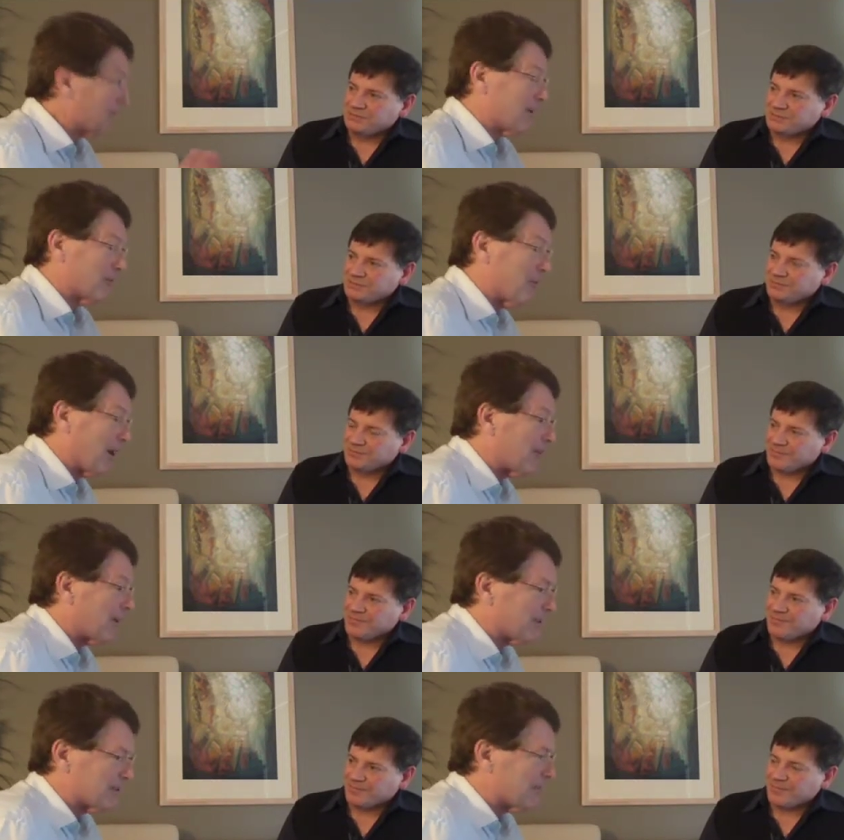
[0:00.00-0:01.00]
Speaker 1: get onto Mind
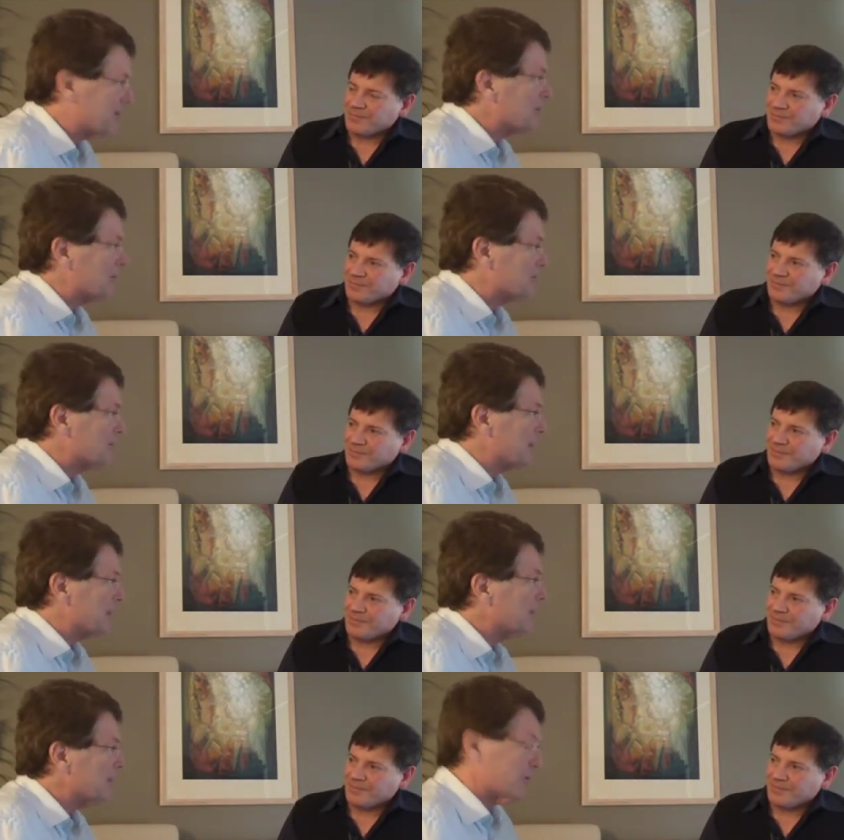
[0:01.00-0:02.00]
Science TV, which will be
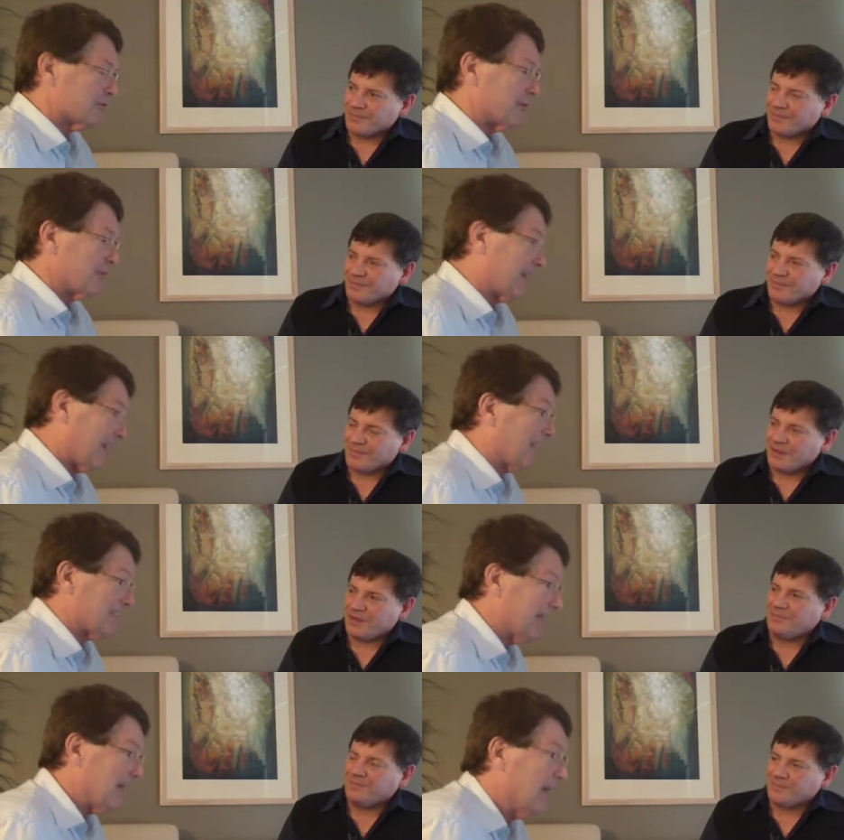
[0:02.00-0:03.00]
which will be
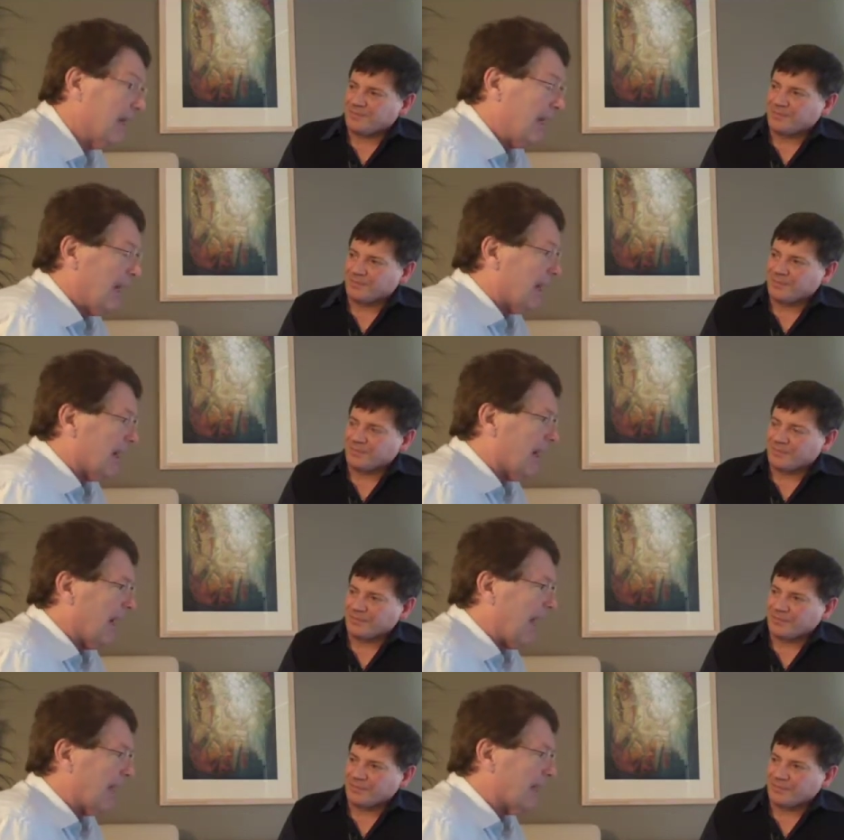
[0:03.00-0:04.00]
fantastic. Yeah. Uh,
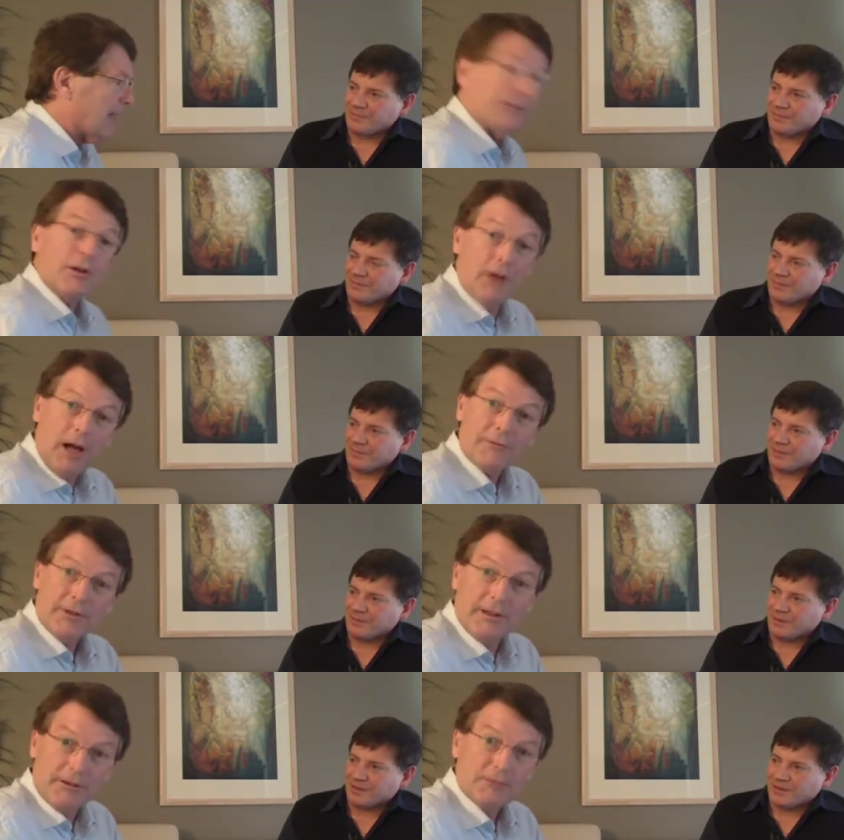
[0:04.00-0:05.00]
and uh, you know, hopefully
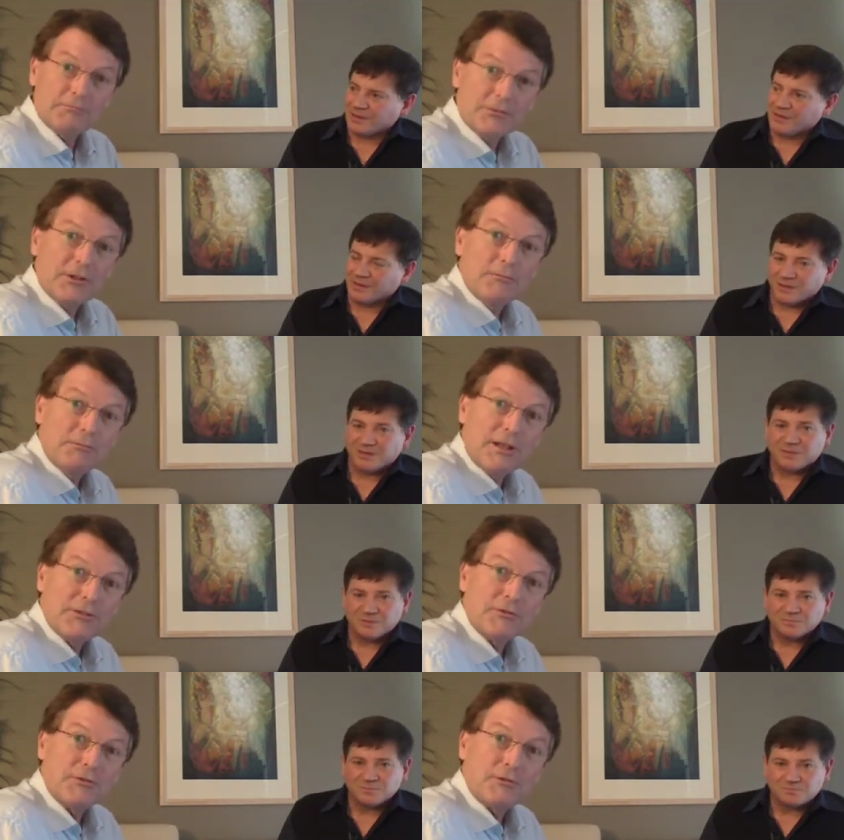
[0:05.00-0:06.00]
there are you know a bunch
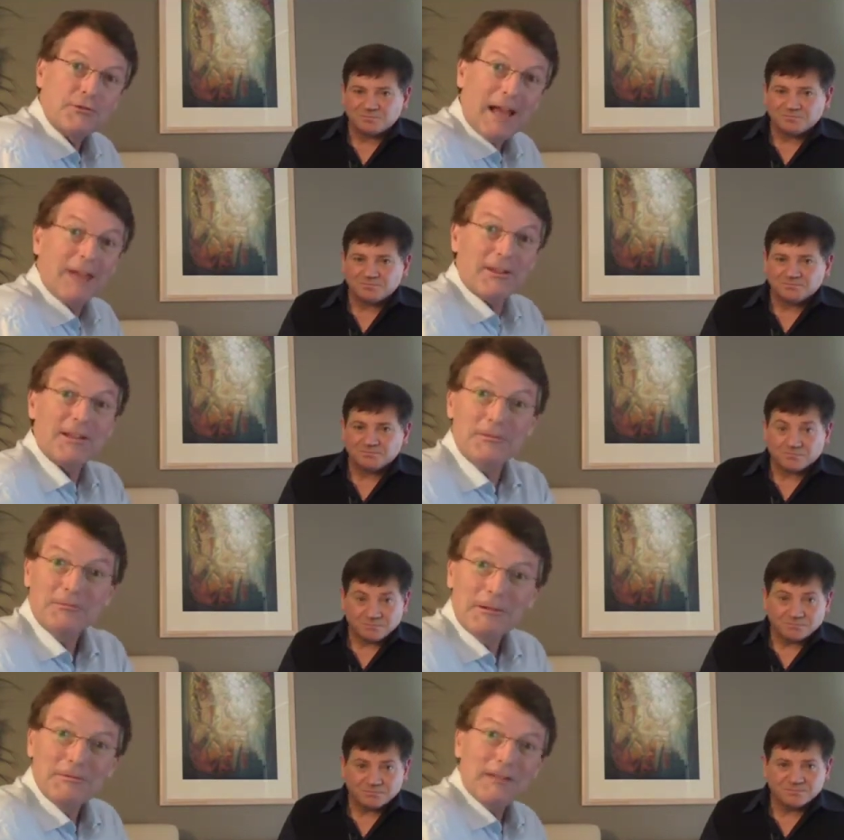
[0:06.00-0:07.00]
of you out there.
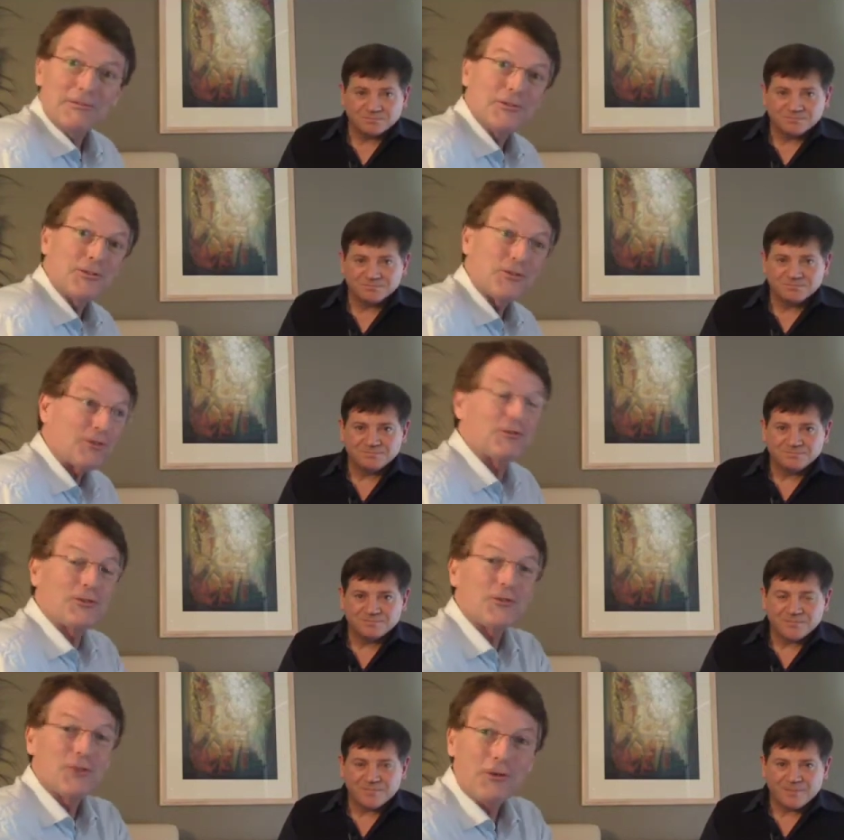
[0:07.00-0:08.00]
This is a mm-hmm. this
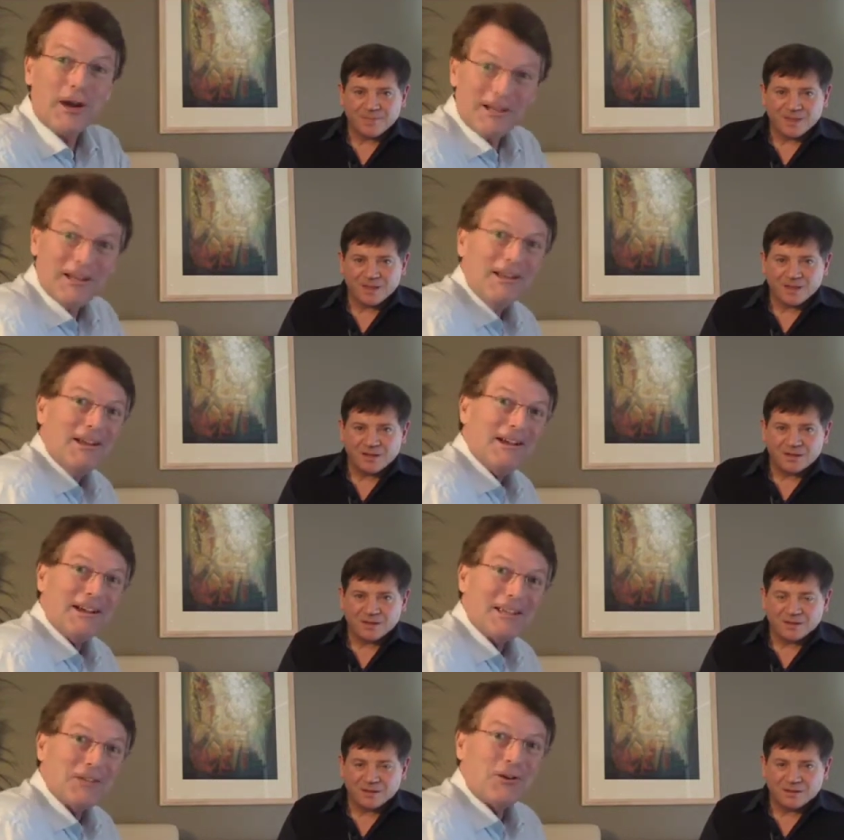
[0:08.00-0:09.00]
is a great uh,
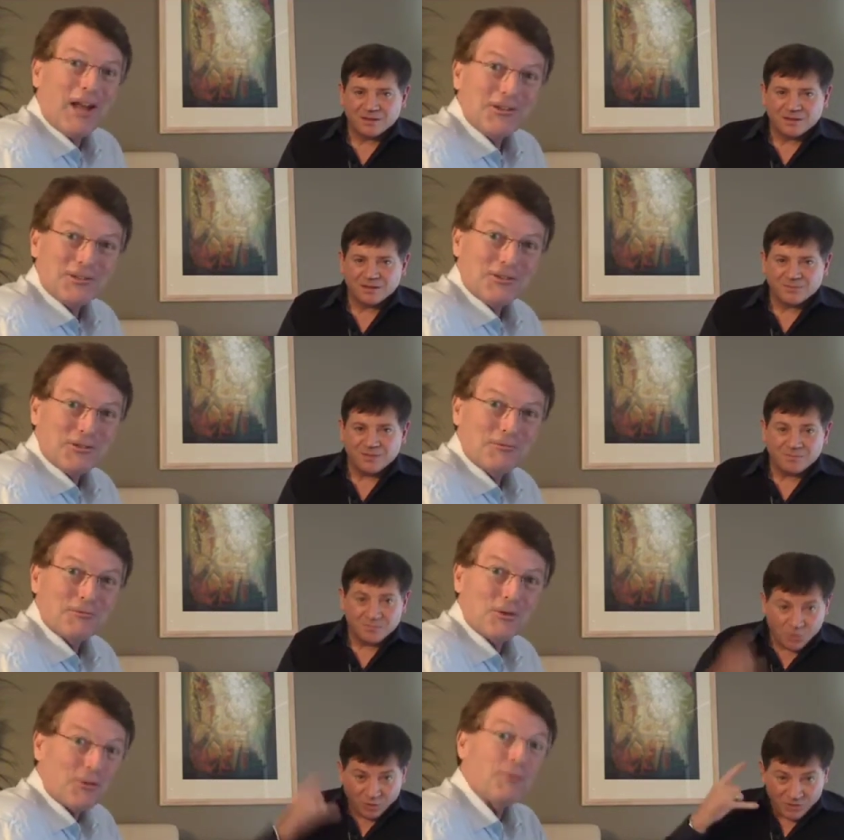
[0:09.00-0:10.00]
introduction to, to
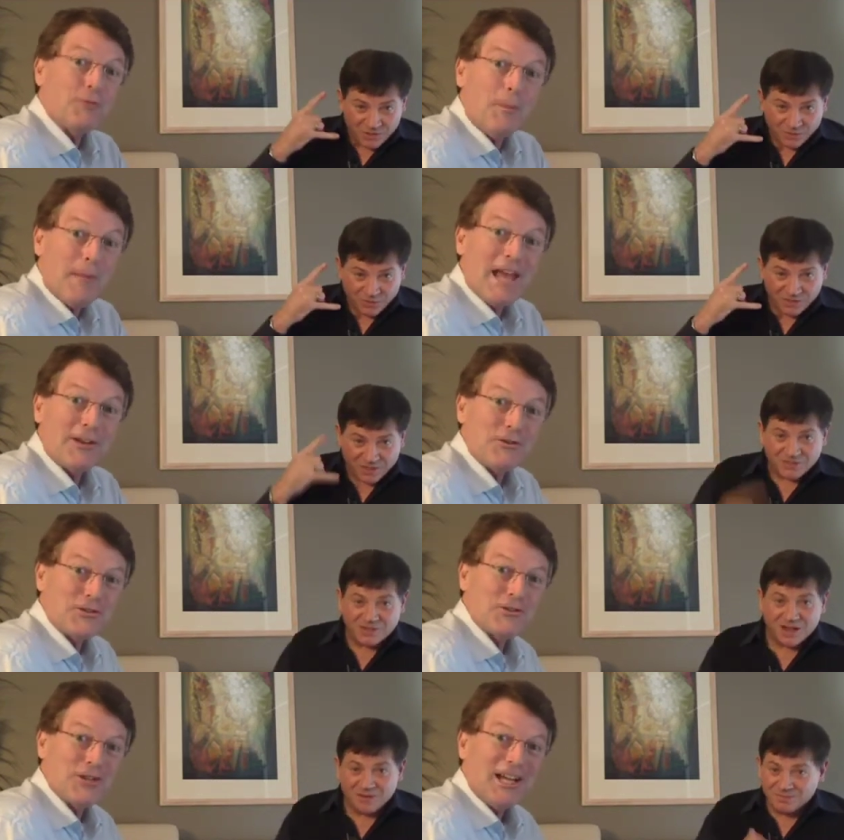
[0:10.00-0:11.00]
all the, the man who's
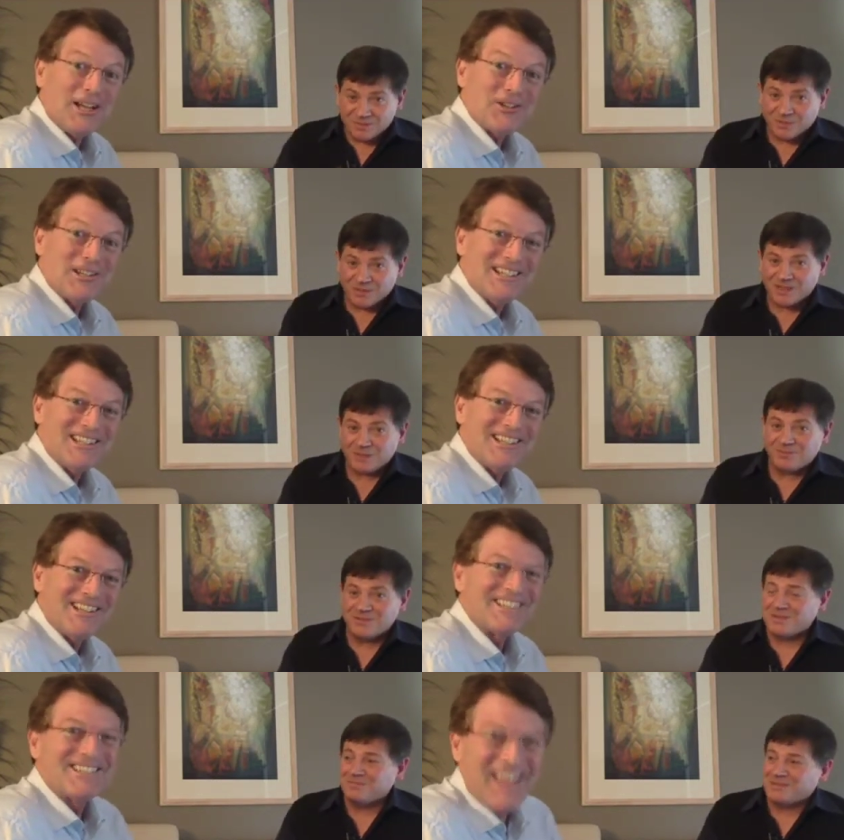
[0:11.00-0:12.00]
so we can come and
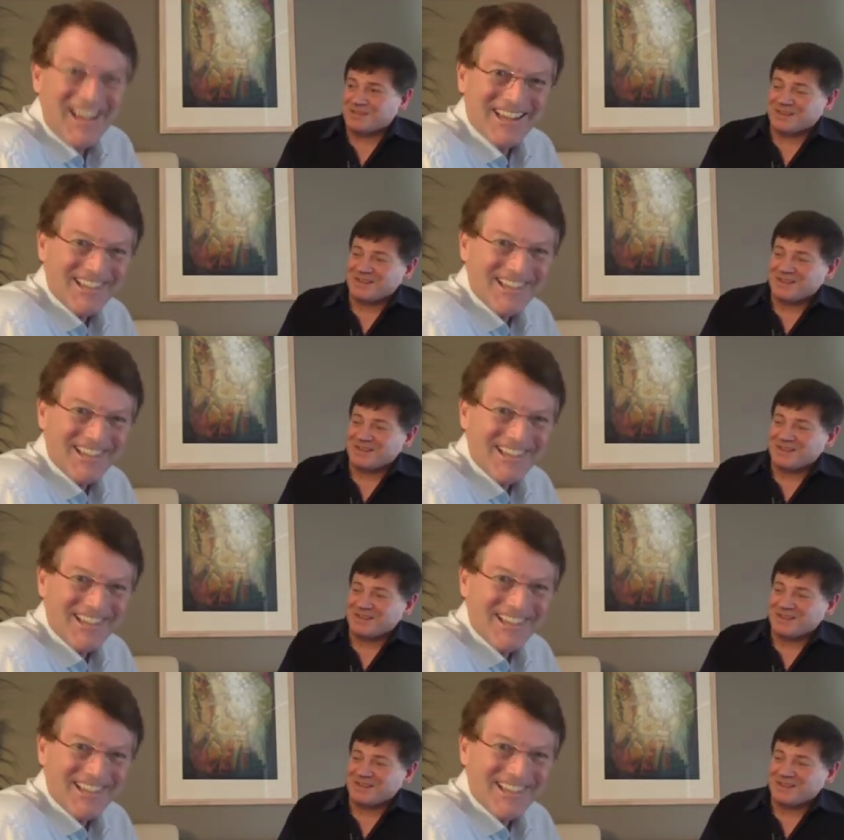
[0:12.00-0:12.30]
visit. Yeah,